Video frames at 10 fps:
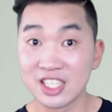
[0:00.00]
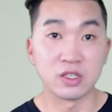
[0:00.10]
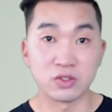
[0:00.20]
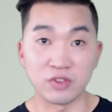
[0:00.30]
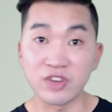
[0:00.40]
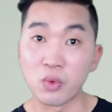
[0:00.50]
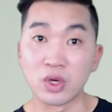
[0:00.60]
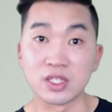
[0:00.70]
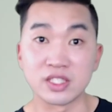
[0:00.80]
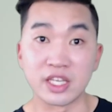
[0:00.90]
So if I want
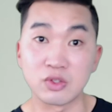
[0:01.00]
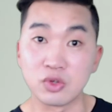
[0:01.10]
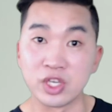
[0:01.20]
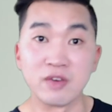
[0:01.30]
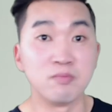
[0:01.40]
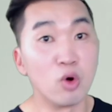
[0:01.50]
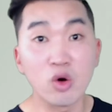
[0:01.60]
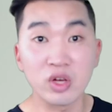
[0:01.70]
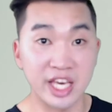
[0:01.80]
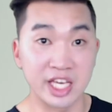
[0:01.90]
to say to him
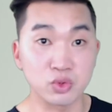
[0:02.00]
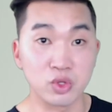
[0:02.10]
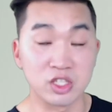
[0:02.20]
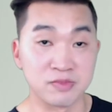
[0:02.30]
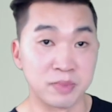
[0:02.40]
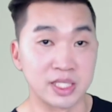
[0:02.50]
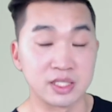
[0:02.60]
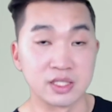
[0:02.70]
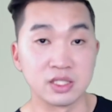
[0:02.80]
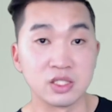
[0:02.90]
more casual expression,